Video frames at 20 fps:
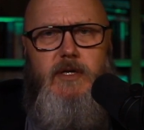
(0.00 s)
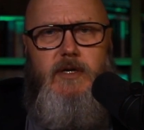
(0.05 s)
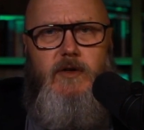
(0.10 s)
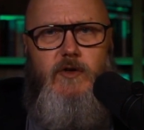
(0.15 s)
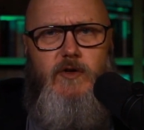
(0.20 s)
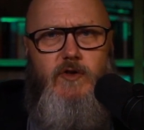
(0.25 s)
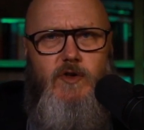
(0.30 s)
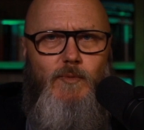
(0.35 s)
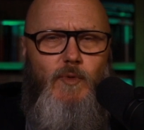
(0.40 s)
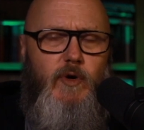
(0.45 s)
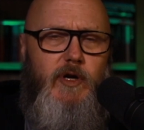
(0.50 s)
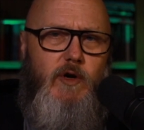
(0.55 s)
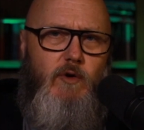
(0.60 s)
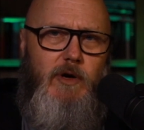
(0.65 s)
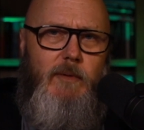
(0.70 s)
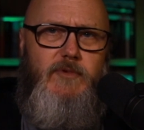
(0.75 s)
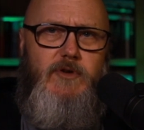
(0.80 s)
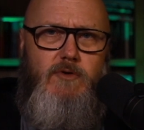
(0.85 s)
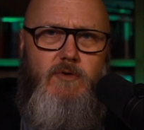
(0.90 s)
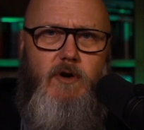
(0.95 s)
the more
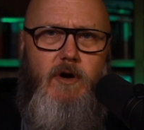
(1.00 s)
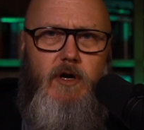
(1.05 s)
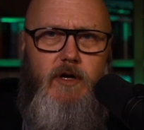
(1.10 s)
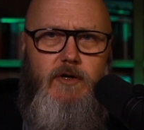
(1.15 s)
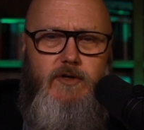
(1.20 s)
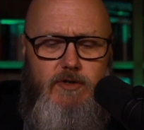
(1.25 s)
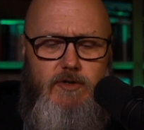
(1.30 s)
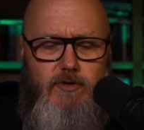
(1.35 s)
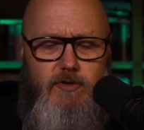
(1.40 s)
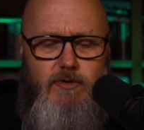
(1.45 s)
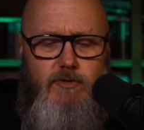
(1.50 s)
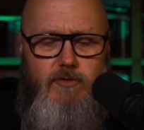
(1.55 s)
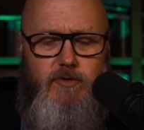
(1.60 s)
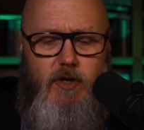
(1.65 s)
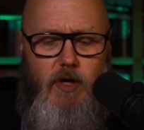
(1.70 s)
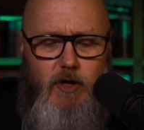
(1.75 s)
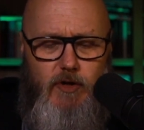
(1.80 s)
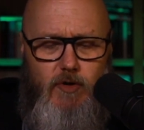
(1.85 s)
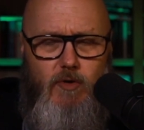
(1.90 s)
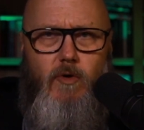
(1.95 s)
equipped you are to
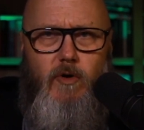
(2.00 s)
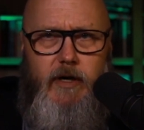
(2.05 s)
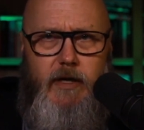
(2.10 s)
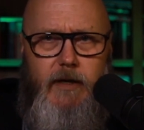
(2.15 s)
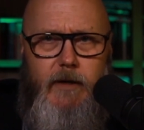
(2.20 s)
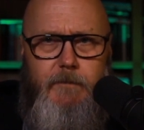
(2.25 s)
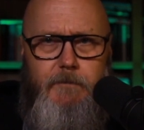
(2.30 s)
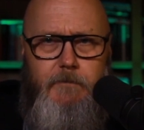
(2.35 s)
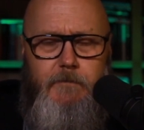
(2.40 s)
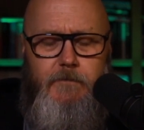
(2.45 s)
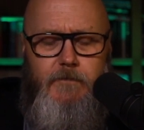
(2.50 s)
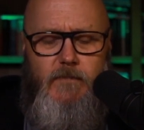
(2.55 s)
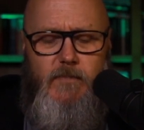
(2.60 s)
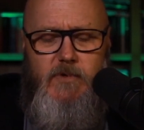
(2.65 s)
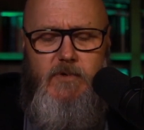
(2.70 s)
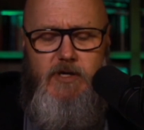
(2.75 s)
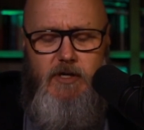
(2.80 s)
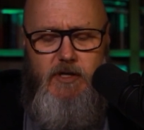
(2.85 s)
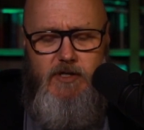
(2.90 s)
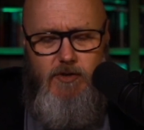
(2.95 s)
adore him.
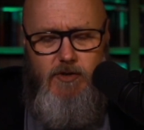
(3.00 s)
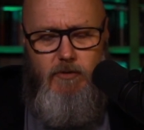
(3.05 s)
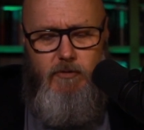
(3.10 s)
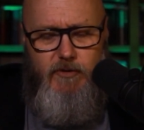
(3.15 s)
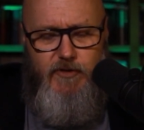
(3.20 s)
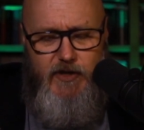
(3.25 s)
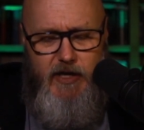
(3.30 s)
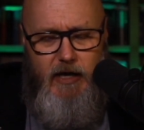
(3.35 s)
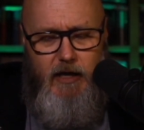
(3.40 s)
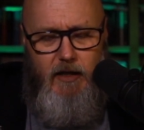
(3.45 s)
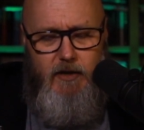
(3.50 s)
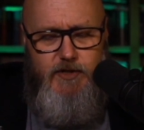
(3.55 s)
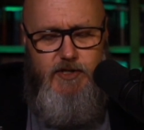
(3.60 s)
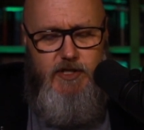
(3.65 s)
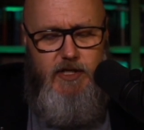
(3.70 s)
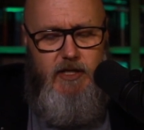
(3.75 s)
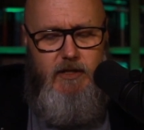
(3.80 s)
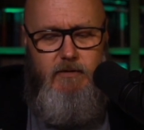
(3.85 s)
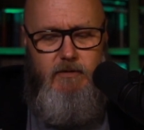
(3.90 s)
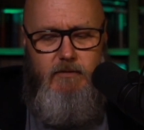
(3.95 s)
So
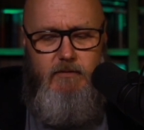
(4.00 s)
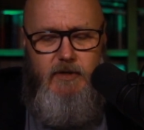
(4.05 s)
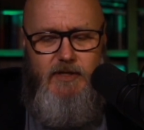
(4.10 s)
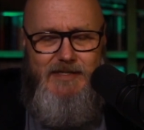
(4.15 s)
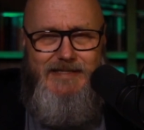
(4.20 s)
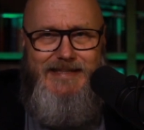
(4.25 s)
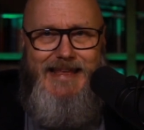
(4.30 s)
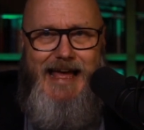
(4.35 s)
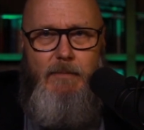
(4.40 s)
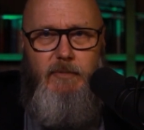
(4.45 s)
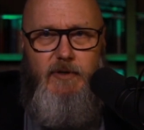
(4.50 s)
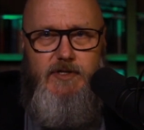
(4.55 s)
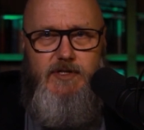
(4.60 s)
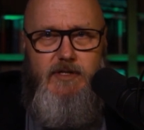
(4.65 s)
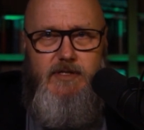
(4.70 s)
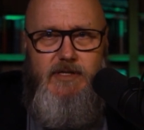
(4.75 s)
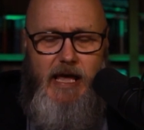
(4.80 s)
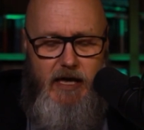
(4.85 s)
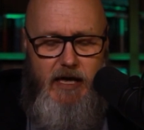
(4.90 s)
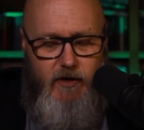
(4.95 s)
theology
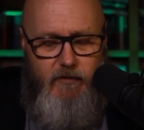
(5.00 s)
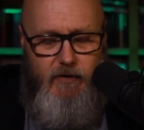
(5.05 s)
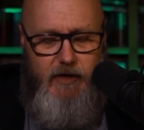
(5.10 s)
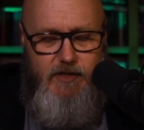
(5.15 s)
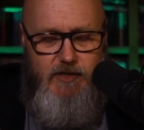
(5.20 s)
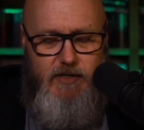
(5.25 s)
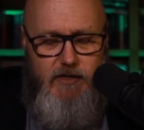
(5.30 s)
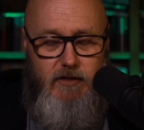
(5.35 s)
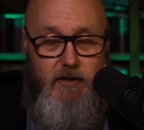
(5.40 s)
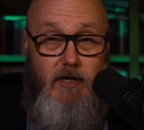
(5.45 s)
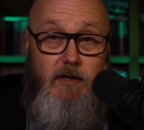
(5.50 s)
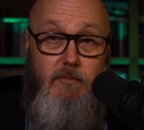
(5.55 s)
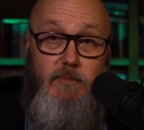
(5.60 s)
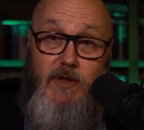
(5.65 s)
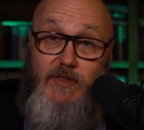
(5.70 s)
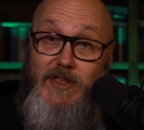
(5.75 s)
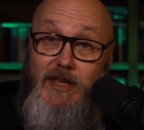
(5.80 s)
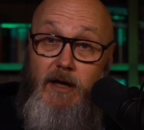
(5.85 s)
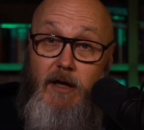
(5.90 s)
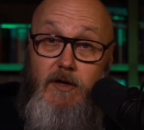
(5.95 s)
establishes adoration,
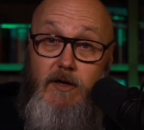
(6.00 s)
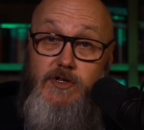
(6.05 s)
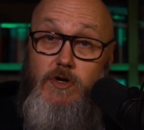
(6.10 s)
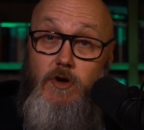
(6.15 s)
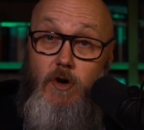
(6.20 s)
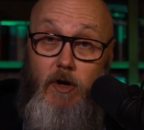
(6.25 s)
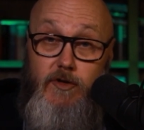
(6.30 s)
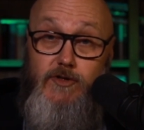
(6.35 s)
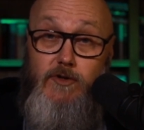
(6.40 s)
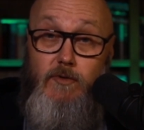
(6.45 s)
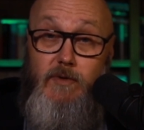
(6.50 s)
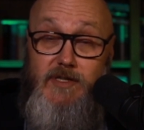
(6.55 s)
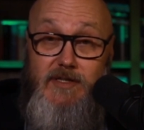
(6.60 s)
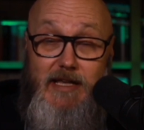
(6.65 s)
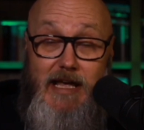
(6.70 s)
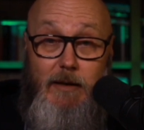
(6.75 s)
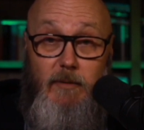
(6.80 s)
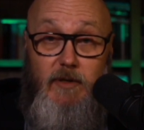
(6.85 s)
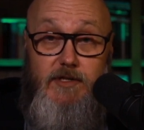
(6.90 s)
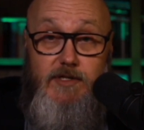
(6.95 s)
but theology also
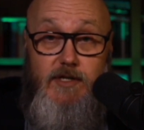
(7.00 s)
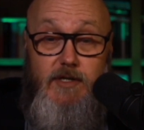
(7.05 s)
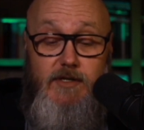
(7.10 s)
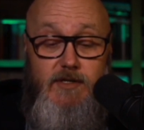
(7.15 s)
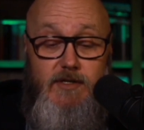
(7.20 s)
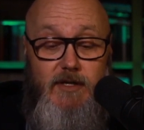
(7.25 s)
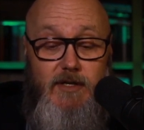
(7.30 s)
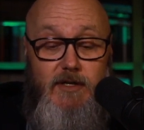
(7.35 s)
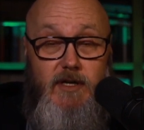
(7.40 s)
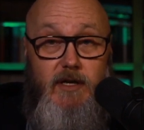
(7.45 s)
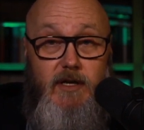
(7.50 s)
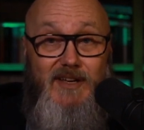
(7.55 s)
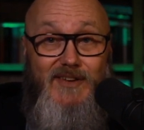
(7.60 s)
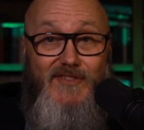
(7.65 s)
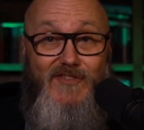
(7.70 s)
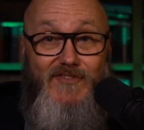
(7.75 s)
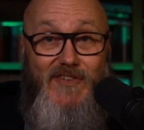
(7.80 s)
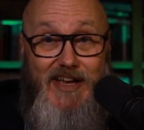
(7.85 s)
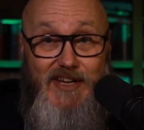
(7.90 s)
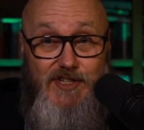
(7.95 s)
establishes
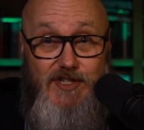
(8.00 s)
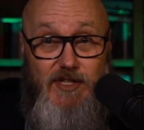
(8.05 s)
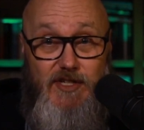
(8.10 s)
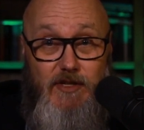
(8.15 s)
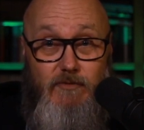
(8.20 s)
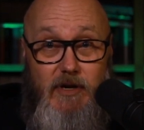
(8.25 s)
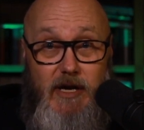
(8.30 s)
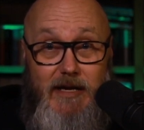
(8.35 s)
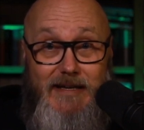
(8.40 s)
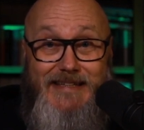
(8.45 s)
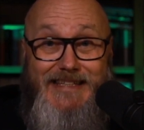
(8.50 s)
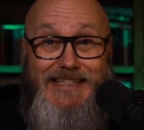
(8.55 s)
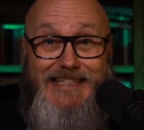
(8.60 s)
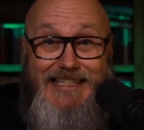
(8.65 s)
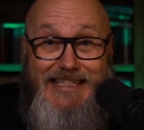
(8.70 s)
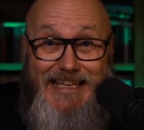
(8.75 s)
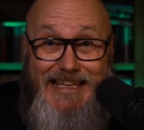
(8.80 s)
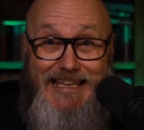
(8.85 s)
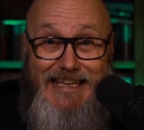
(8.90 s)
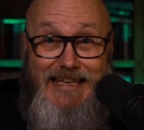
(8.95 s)
confession, right?
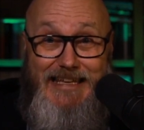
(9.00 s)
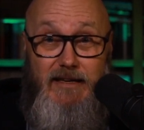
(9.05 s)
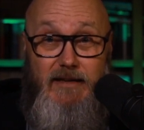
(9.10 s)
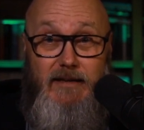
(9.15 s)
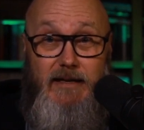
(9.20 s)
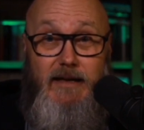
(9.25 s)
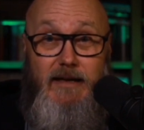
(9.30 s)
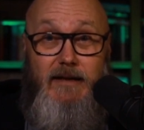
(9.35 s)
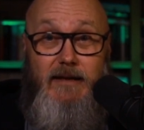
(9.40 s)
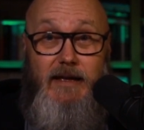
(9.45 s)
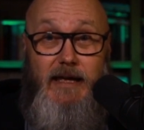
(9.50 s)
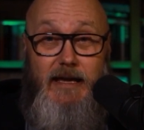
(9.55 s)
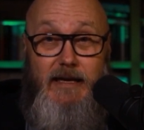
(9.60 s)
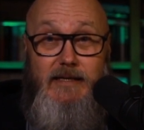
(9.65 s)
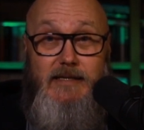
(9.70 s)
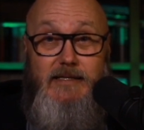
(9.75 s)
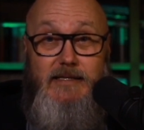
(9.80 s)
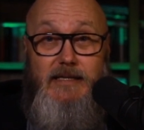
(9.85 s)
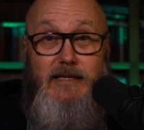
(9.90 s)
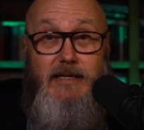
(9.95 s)
C,
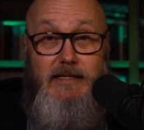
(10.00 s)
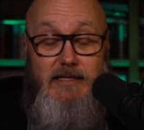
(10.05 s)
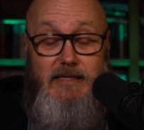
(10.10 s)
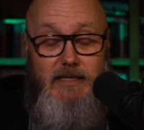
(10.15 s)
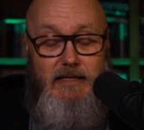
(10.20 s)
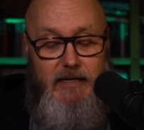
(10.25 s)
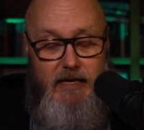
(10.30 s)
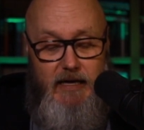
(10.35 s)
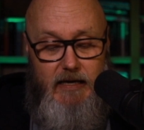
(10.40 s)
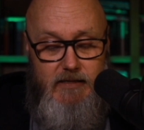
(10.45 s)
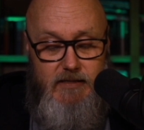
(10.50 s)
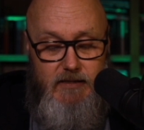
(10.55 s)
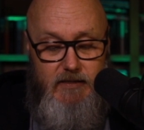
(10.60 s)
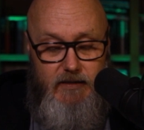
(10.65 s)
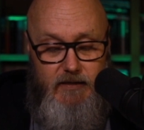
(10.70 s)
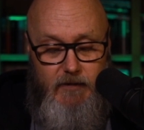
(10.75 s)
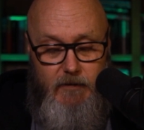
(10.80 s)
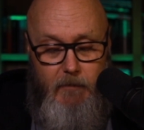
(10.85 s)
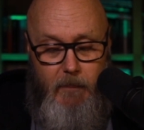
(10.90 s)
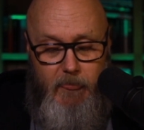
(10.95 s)
A-C-T-S.
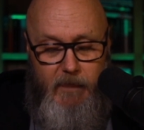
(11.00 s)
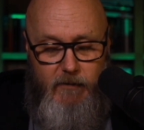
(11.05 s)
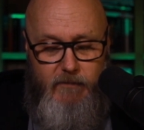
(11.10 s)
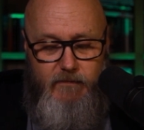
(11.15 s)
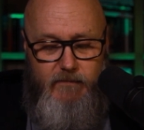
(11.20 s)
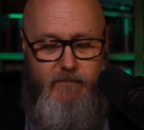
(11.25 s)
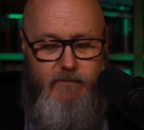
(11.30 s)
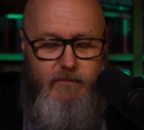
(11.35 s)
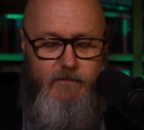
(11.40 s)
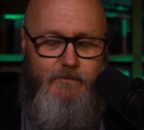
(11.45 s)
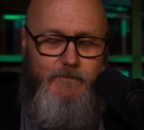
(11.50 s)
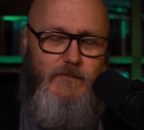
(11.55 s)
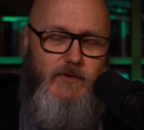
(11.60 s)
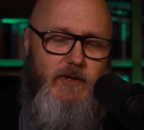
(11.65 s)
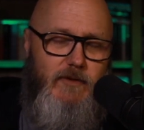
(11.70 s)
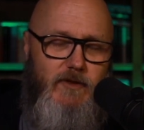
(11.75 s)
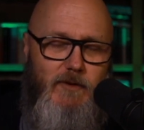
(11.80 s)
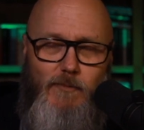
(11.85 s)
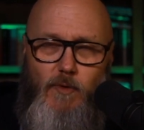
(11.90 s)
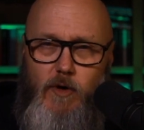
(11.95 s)
Now,
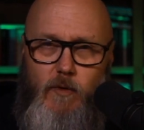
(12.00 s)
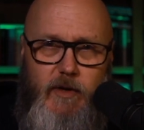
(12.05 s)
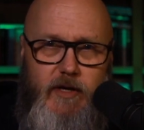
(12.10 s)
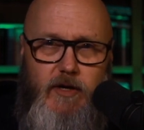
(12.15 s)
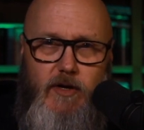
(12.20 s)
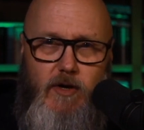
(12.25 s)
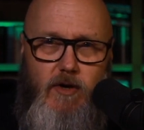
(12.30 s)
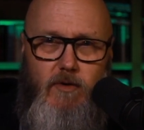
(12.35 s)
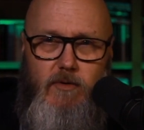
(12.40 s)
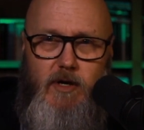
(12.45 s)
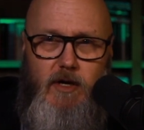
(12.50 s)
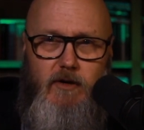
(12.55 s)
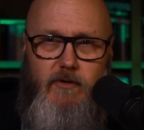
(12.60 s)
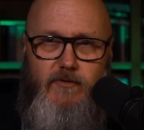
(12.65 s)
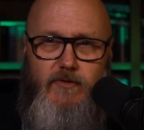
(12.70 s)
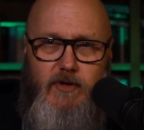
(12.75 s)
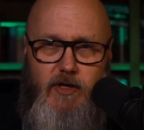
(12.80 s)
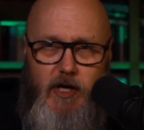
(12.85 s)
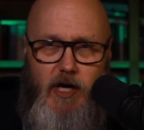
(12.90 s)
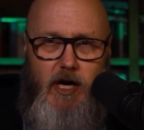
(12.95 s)
the more we know
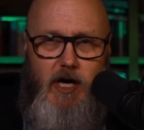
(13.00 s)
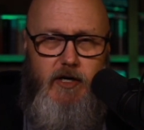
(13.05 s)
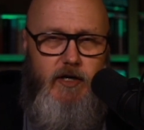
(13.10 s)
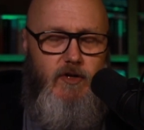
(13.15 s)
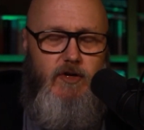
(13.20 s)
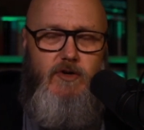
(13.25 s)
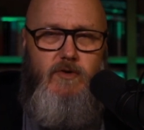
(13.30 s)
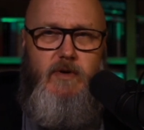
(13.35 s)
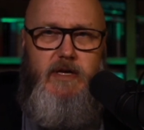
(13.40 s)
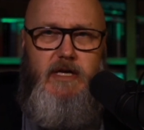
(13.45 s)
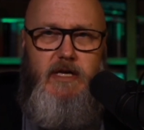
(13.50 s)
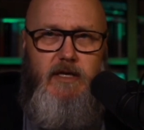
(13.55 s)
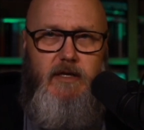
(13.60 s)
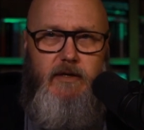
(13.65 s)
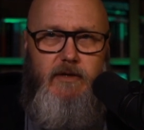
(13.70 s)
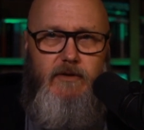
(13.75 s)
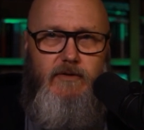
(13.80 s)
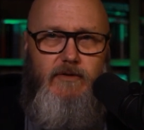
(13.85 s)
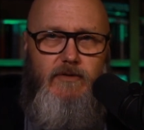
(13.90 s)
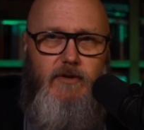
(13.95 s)
of God and who he
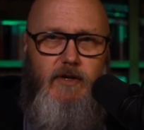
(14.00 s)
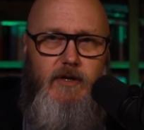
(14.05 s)
is,